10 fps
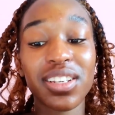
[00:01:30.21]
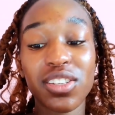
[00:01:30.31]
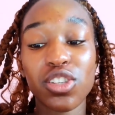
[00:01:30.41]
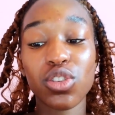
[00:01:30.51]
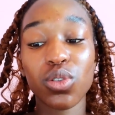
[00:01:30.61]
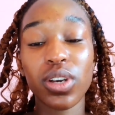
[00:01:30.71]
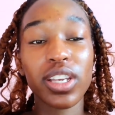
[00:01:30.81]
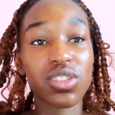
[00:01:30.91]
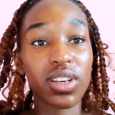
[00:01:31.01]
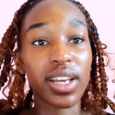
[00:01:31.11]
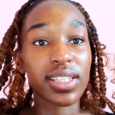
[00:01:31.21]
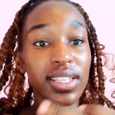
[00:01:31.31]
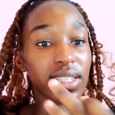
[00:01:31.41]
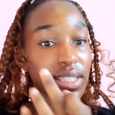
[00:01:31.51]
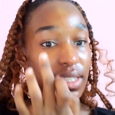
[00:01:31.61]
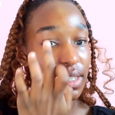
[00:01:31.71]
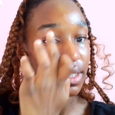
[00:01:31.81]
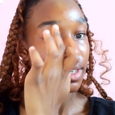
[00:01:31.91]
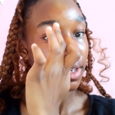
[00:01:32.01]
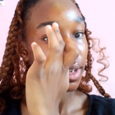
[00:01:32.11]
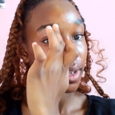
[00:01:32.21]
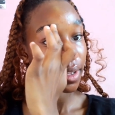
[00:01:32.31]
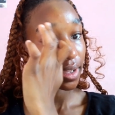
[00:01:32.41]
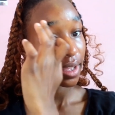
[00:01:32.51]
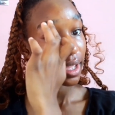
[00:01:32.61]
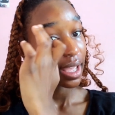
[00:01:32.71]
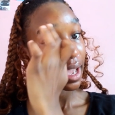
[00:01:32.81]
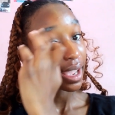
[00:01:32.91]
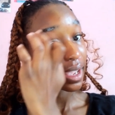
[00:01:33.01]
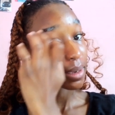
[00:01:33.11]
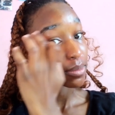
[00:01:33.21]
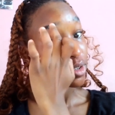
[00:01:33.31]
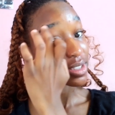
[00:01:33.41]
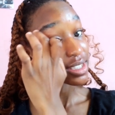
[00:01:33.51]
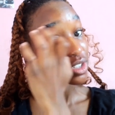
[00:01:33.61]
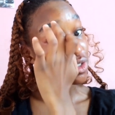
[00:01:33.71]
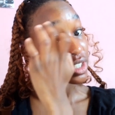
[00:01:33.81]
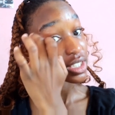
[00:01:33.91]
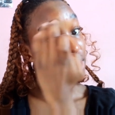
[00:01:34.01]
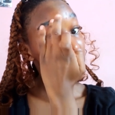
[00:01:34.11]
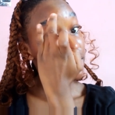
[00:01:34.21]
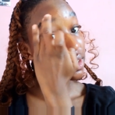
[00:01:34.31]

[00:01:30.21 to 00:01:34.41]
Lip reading: So, as you guys can see, I am not serious.